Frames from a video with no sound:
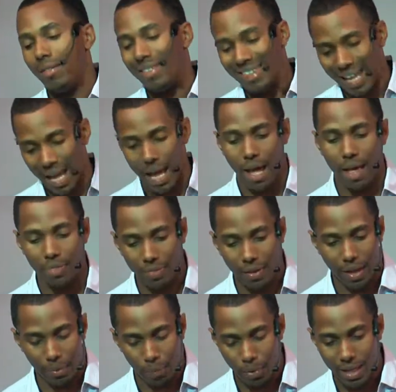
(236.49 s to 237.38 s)
death
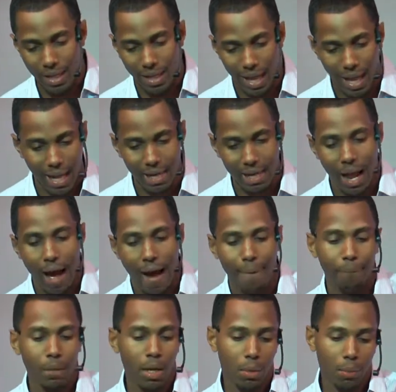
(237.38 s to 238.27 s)
that we
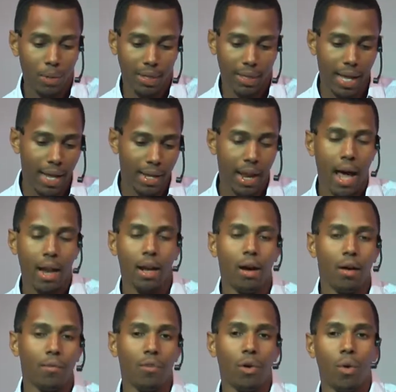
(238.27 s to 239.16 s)
cannot we
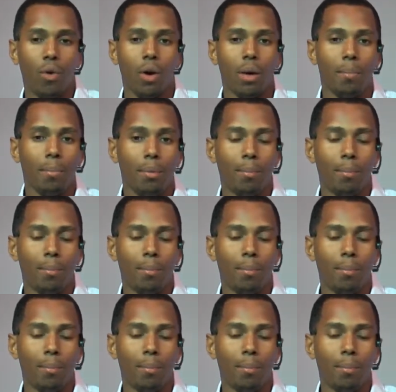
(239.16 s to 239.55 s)
cannot avoid.